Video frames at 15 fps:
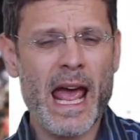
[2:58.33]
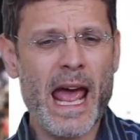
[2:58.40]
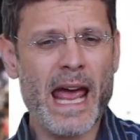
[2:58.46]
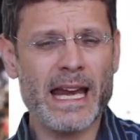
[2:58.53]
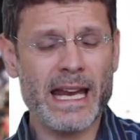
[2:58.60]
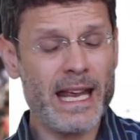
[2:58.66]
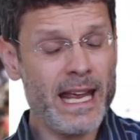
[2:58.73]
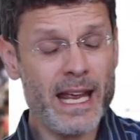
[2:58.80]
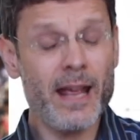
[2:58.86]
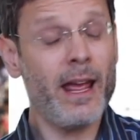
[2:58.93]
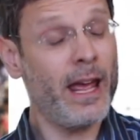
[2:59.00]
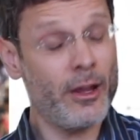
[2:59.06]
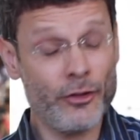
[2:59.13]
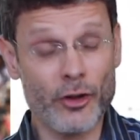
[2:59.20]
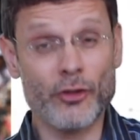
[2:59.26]
And he
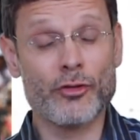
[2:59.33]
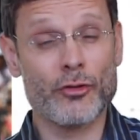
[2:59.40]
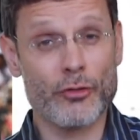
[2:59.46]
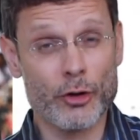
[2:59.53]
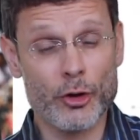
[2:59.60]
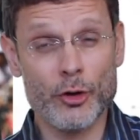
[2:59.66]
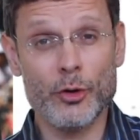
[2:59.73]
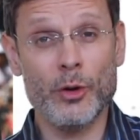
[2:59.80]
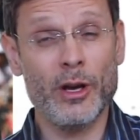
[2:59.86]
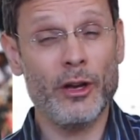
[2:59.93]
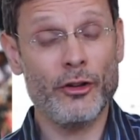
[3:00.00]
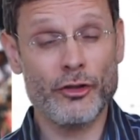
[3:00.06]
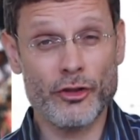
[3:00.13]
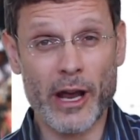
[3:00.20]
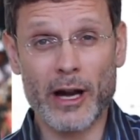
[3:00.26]
is a true
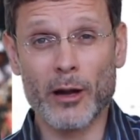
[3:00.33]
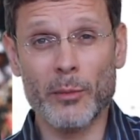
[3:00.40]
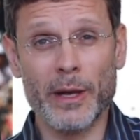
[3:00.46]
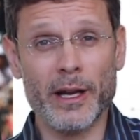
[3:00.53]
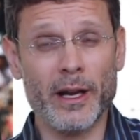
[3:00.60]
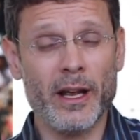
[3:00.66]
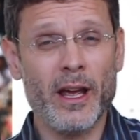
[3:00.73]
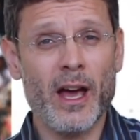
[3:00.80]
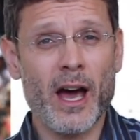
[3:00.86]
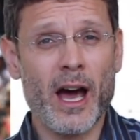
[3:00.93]
gentleman.